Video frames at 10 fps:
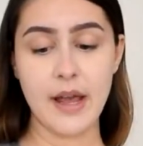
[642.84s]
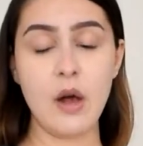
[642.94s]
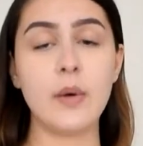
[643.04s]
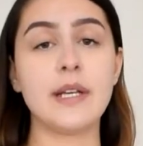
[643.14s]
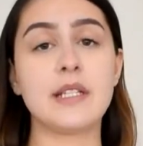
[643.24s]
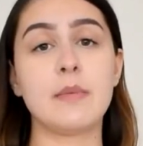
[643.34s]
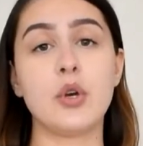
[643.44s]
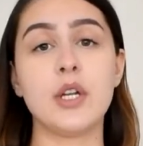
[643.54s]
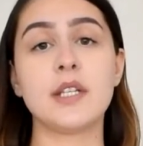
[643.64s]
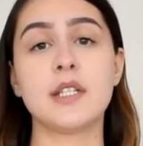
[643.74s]
now is I'm
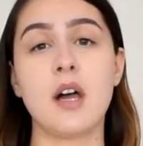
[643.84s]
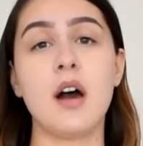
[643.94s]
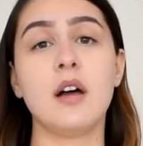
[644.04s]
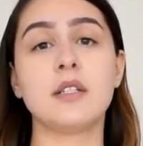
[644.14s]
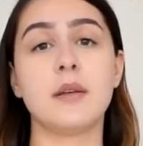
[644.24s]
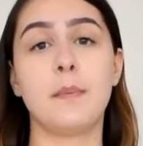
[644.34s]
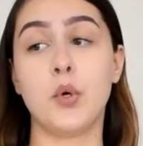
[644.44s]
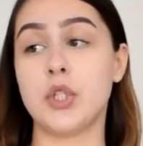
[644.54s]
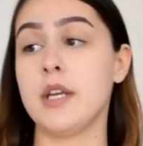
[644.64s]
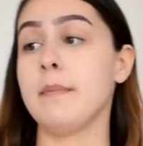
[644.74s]
gonna start
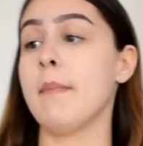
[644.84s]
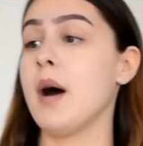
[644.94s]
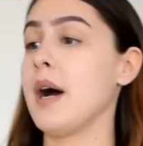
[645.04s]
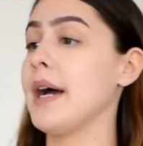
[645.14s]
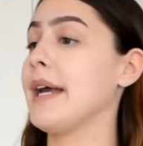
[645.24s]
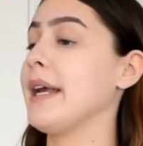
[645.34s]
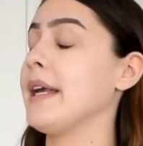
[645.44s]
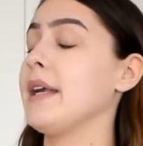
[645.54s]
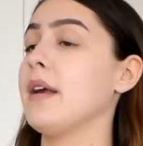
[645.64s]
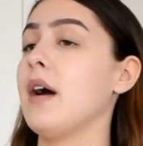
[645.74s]
putting
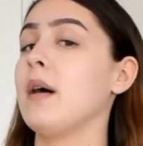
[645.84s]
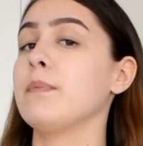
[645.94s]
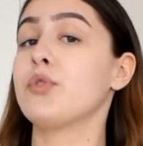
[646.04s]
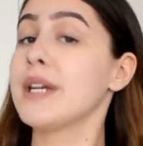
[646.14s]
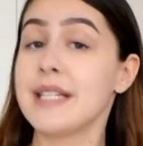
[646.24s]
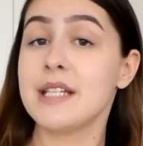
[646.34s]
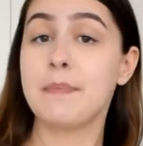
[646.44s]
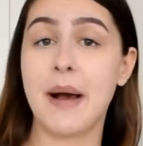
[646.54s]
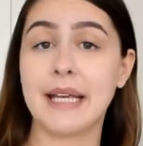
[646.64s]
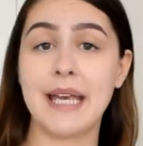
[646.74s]
my dresses
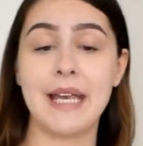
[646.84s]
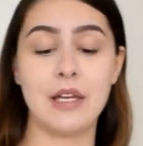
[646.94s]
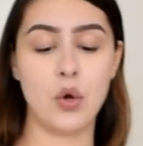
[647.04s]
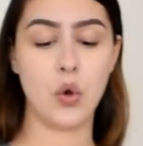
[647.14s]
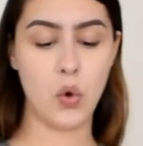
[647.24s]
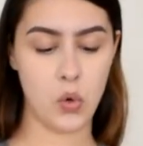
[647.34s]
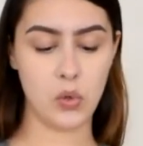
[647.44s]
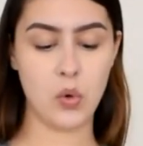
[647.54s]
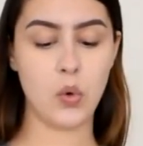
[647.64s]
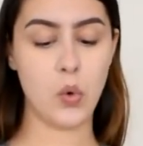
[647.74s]
back in
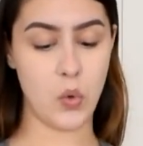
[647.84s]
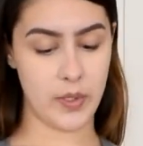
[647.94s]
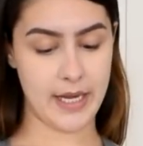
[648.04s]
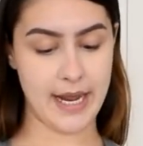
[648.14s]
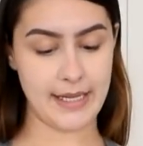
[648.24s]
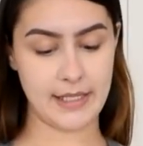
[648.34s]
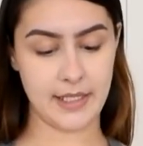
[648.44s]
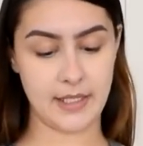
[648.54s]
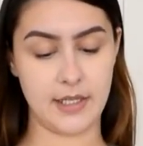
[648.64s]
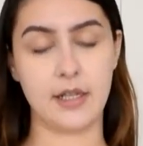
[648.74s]
color
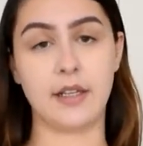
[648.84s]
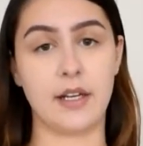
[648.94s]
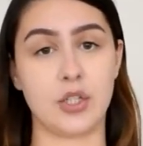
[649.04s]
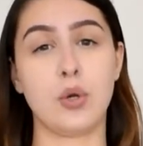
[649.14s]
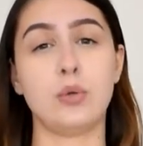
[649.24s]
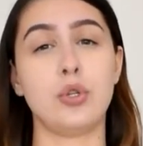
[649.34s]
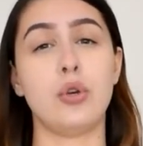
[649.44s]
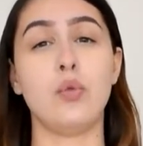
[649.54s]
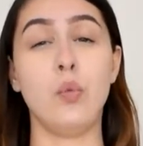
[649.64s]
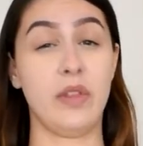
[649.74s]
coordinated, like I told
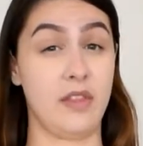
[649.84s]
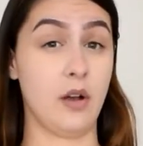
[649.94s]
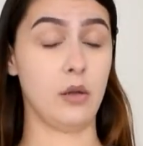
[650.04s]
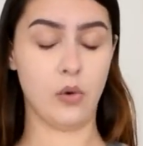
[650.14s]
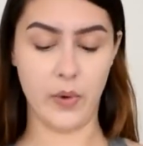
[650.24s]
you, with the color